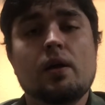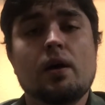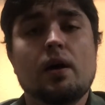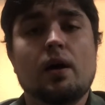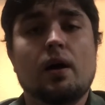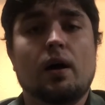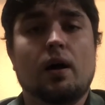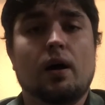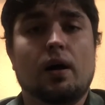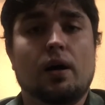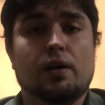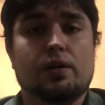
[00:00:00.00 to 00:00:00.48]

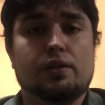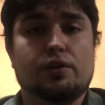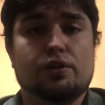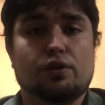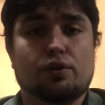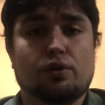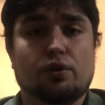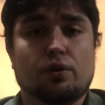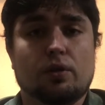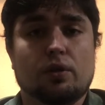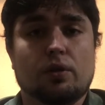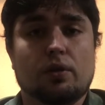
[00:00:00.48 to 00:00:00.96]
on
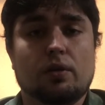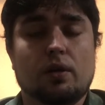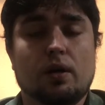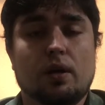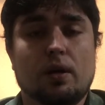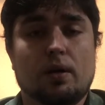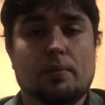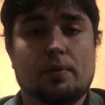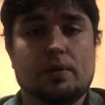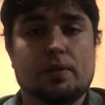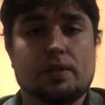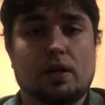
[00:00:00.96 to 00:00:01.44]
your
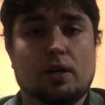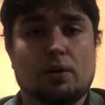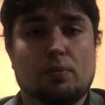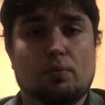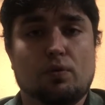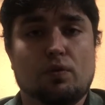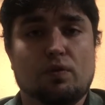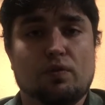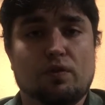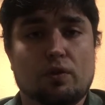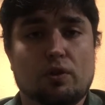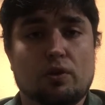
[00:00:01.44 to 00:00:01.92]
entire
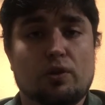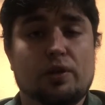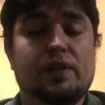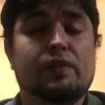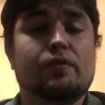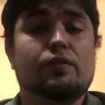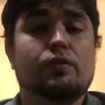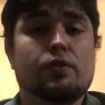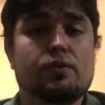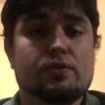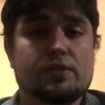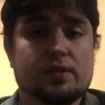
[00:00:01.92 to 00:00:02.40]
portfolio,
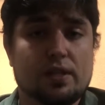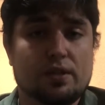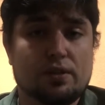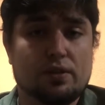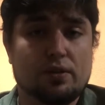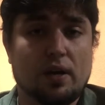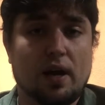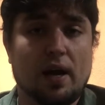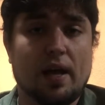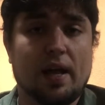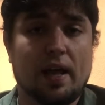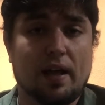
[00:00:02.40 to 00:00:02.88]
even those that do
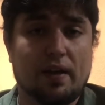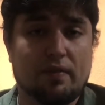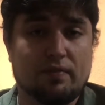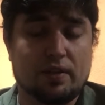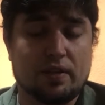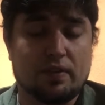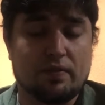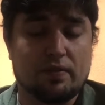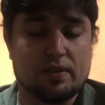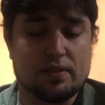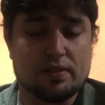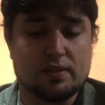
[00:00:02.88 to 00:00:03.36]
not have
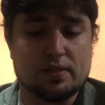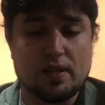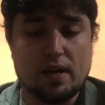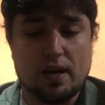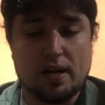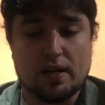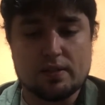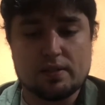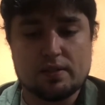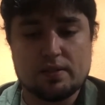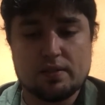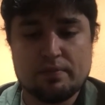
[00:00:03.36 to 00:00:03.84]
dividend
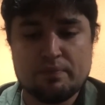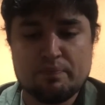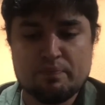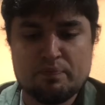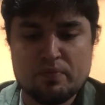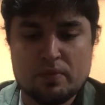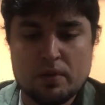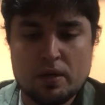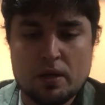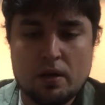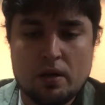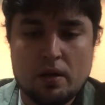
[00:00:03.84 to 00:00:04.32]
stocks.
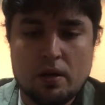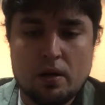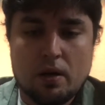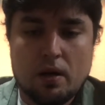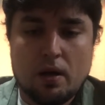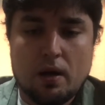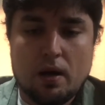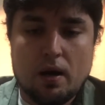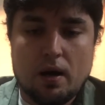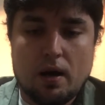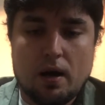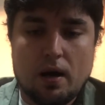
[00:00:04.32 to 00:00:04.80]

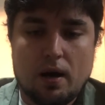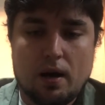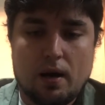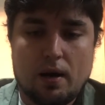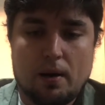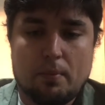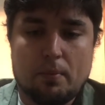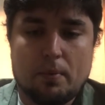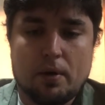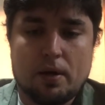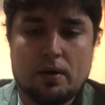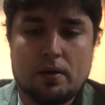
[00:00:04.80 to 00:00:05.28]

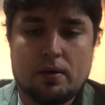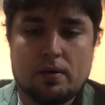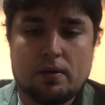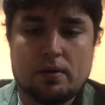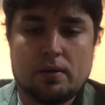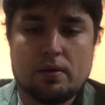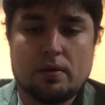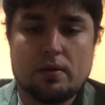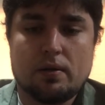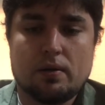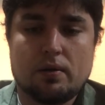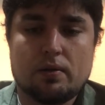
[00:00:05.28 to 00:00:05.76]
Now
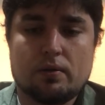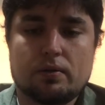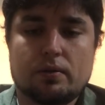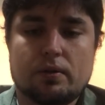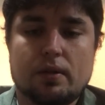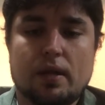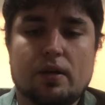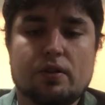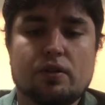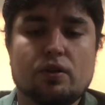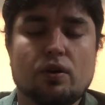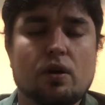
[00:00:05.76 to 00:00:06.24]

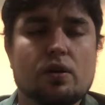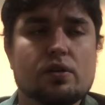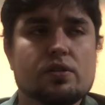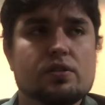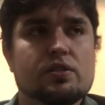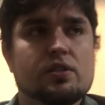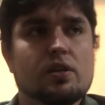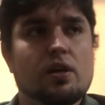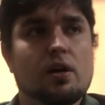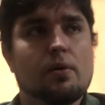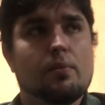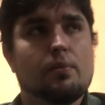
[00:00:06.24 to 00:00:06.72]
there are
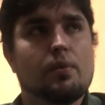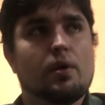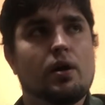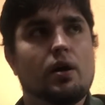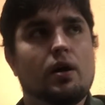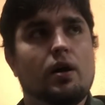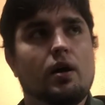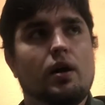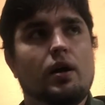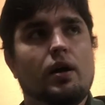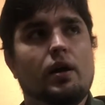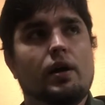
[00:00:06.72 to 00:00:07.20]
some
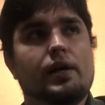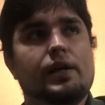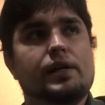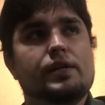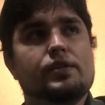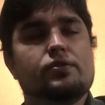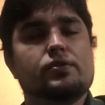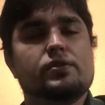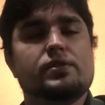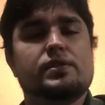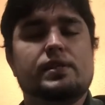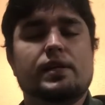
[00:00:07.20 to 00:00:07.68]

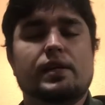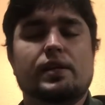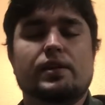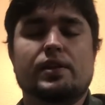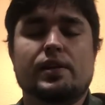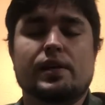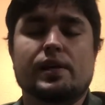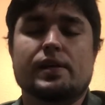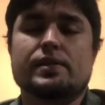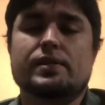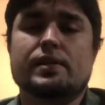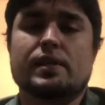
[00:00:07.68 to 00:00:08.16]
interesting
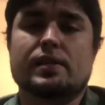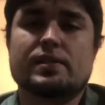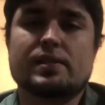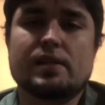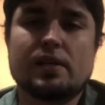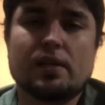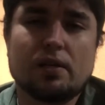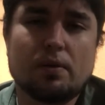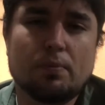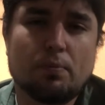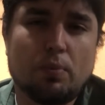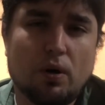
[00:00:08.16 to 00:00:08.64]
things that
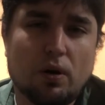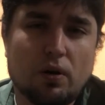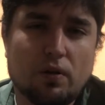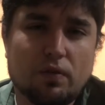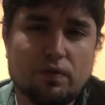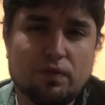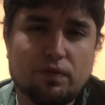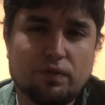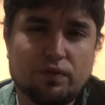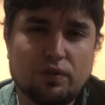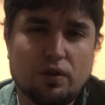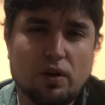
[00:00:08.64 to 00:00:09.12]
set it apart
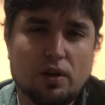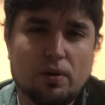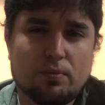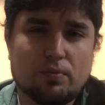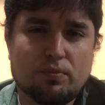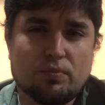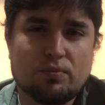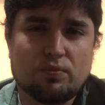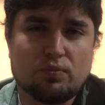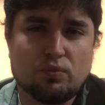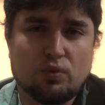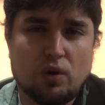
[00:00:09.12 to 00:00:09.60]

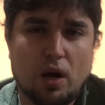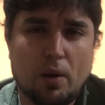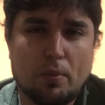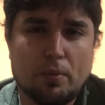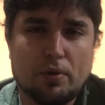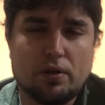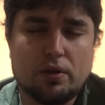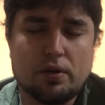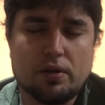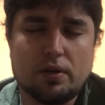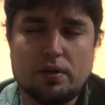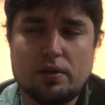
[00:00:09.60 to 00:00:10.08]
from
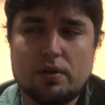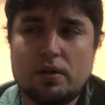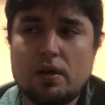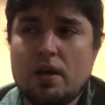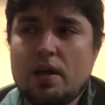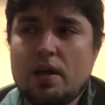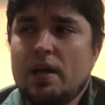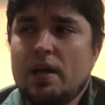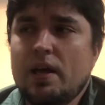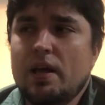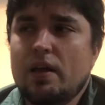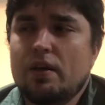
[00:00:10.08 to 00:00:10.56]
Robinhood.
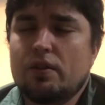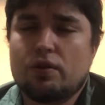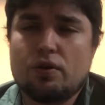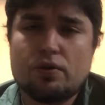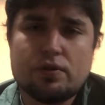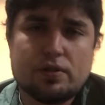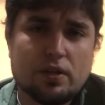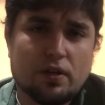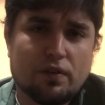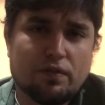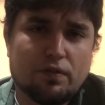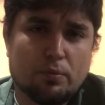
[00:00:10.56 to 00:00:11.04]

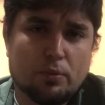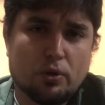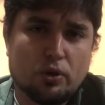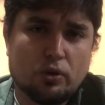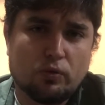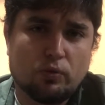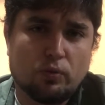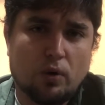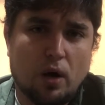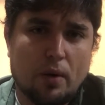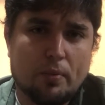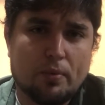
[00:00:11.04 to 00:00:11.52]
Those that are familiar
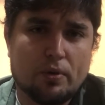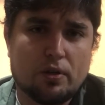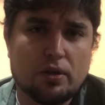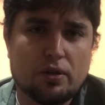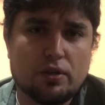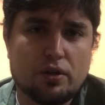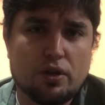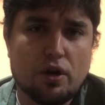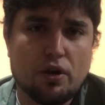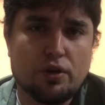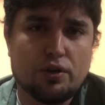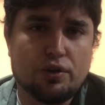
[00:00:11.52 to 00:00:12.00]
with Robinhood
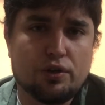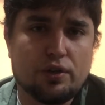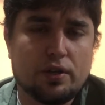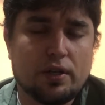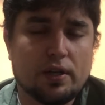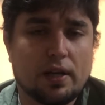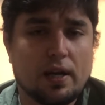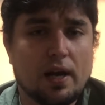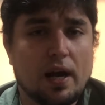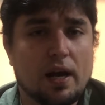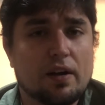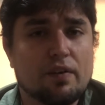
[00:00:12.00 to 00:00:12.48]
know you
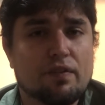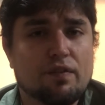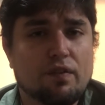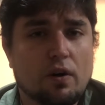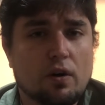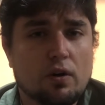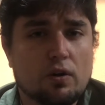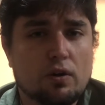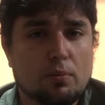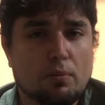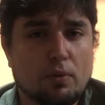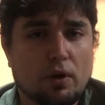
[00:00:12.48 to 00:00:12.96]
can kind of
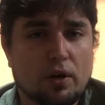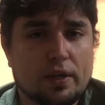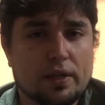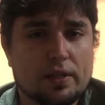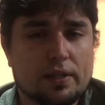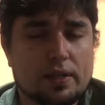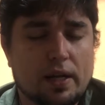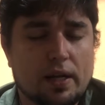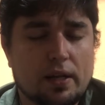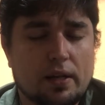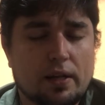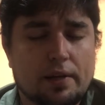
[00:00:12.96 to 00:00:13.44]
follow the market
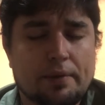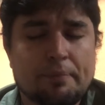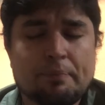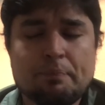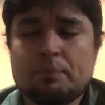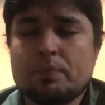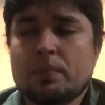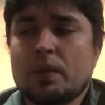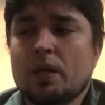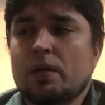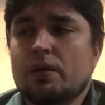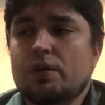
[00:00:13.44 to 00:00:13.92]
daily.
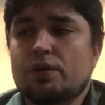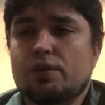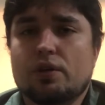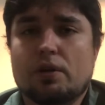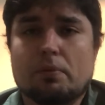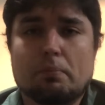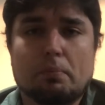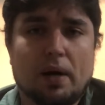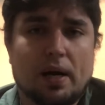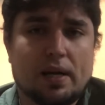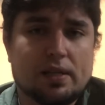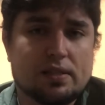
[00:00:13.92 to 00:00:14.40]
You
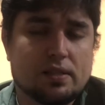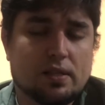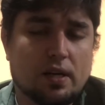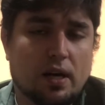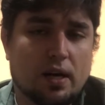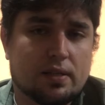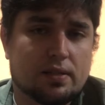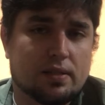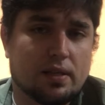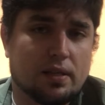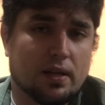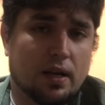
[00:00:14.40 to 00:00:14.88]
can buy
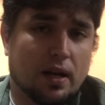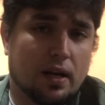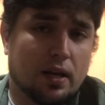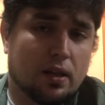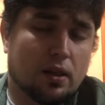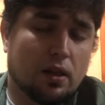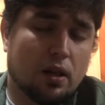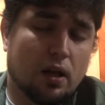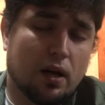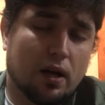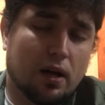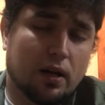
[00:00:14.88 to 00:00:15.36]
stocks at 9
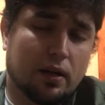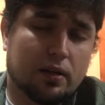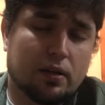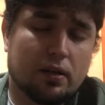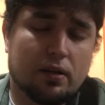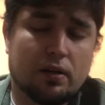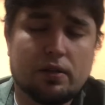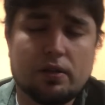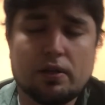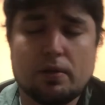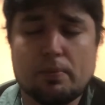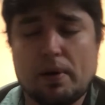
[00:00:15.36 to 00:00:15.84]
o'clock,
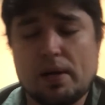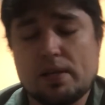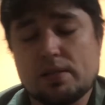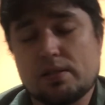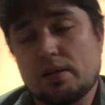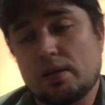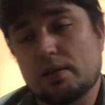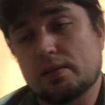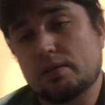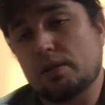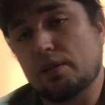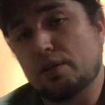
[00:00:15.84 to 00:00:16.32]
you can buy
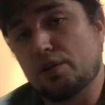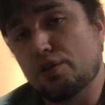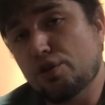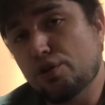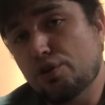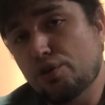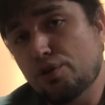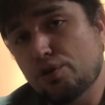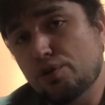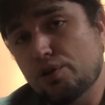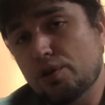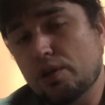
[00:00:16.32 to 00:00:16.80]
stocks at
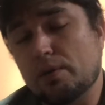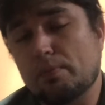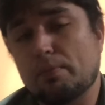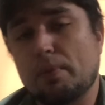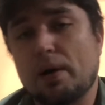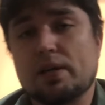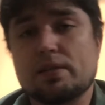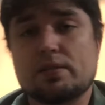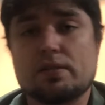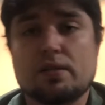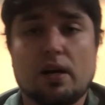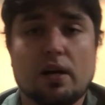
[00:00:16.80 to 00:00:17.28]
noon, you can
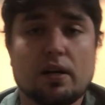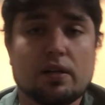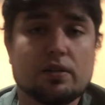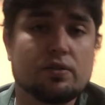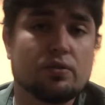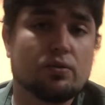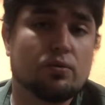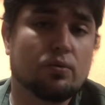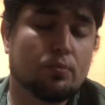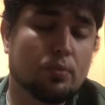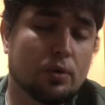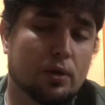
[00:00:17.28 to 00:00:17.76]
buy
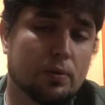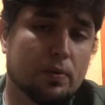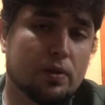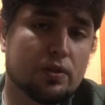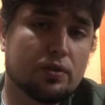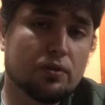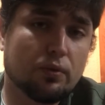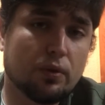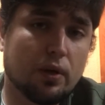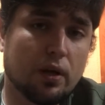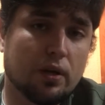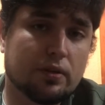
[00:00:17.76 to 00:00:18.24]
stocks pretty much
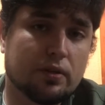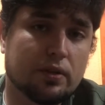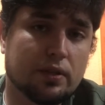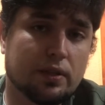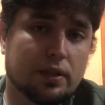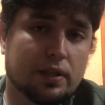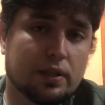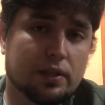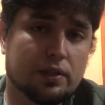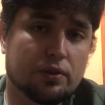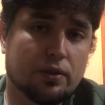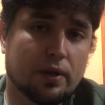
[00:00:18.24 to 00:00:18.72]
throughout
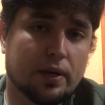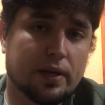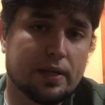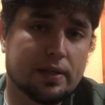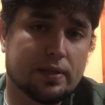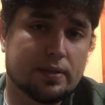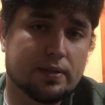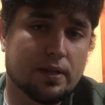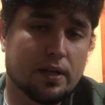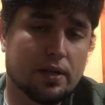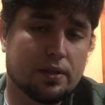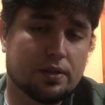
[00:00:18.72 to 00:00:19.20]
the trading
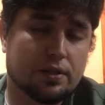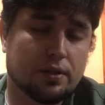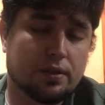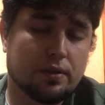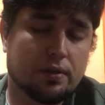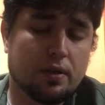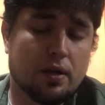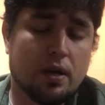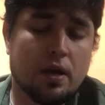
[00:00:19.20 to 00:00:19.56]
session.